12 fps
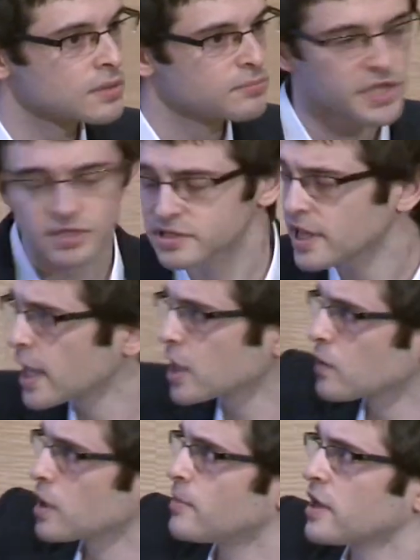Because the
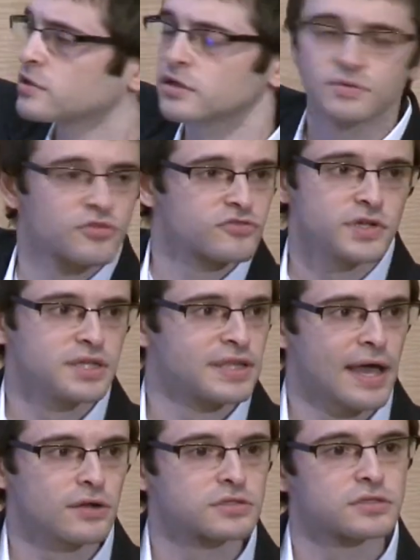takeaway message from 3D
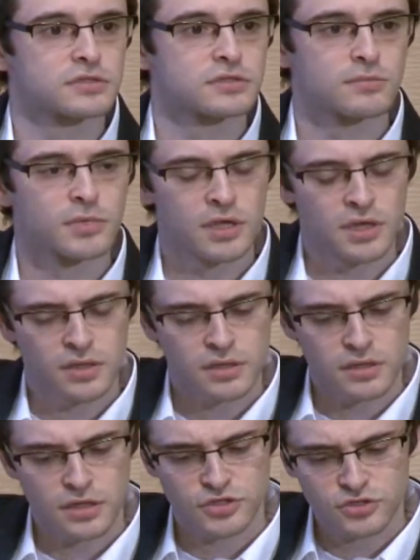Nanosystem
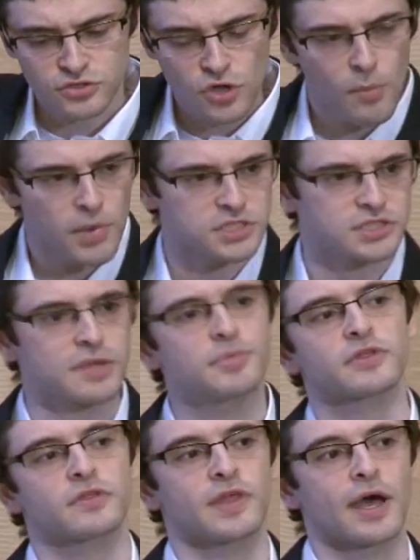is so much deeper
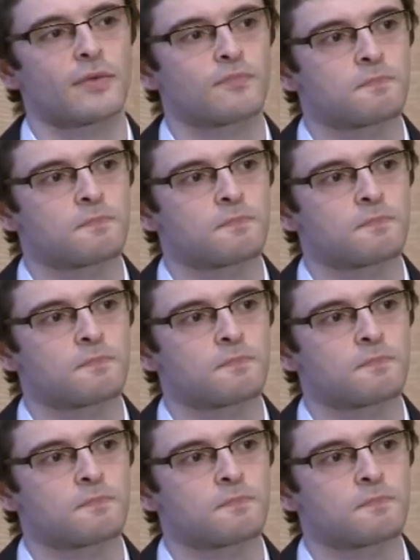than that.